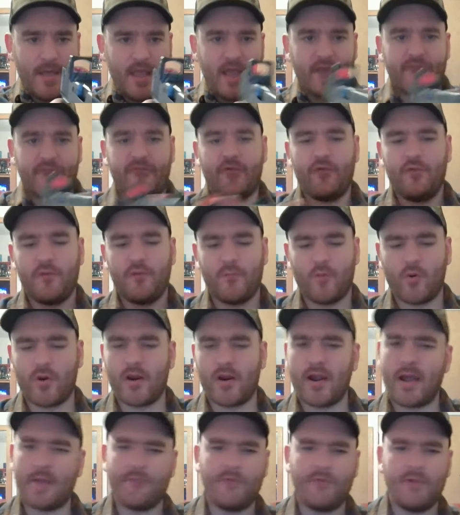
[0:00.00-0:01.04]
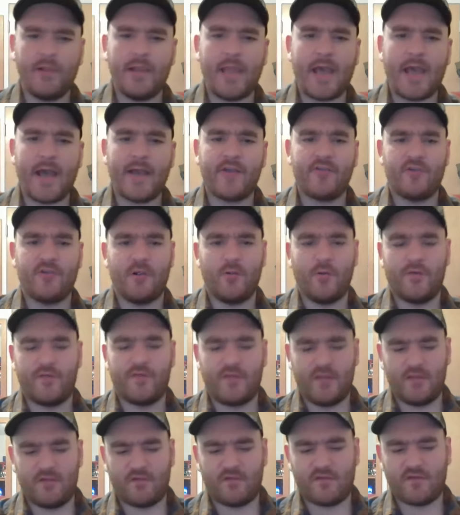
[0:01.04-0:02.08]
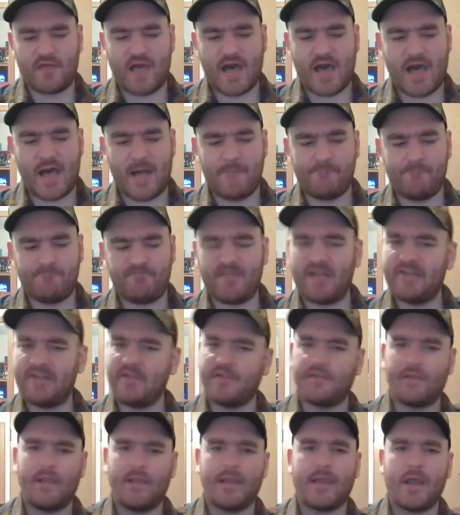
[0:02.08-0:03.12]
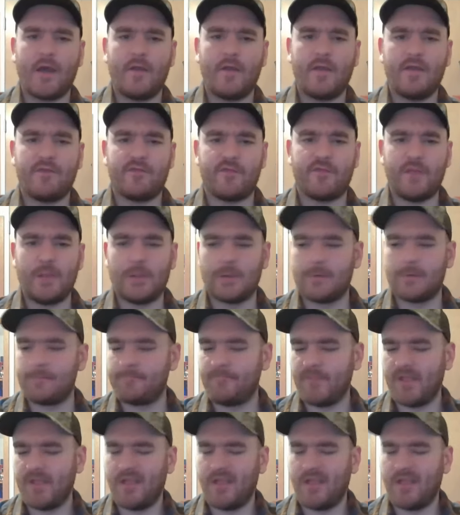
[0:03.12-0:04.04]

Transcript: And furthermore, I'm really accurate with these. I just like how they feel.